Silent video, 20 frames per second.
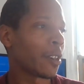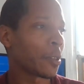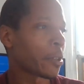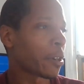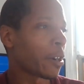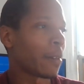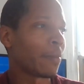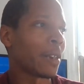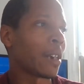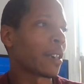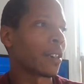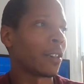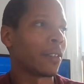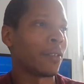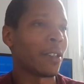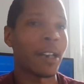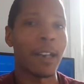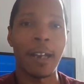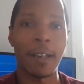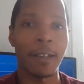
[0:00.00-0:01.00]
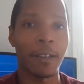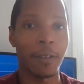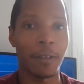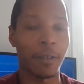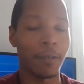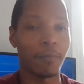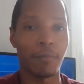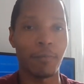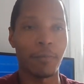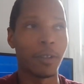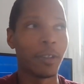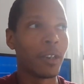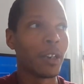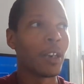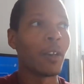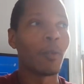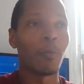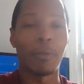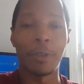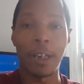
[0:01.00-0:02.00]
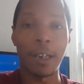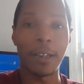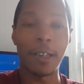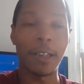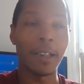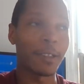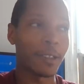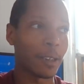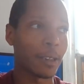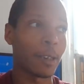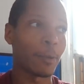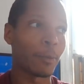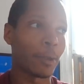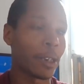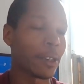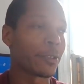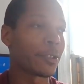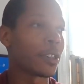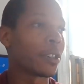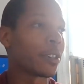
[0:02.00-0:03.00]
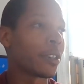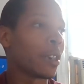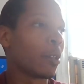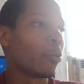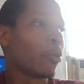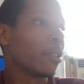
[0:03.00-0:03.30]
Although, I'm not going to lie. Here's the thing. When I used to sit there